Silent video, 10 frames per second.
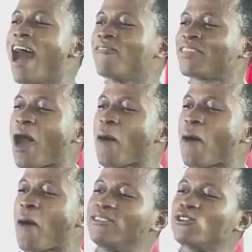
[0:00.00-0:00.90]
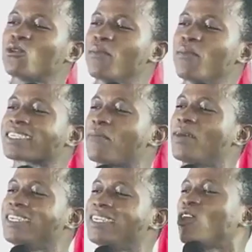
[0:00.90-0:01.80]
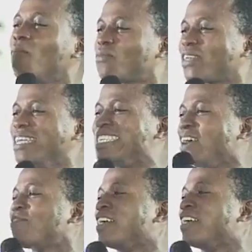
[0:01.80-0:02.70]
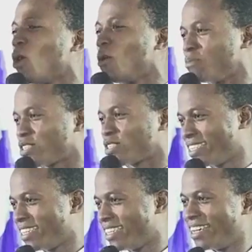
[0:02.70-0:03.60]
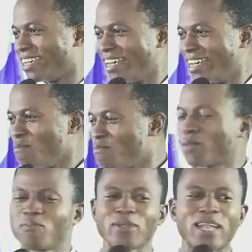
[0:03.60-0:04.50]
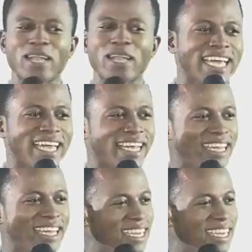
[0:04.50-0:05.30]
have the ability to make somebody dumb, deaf and dumb? People are there.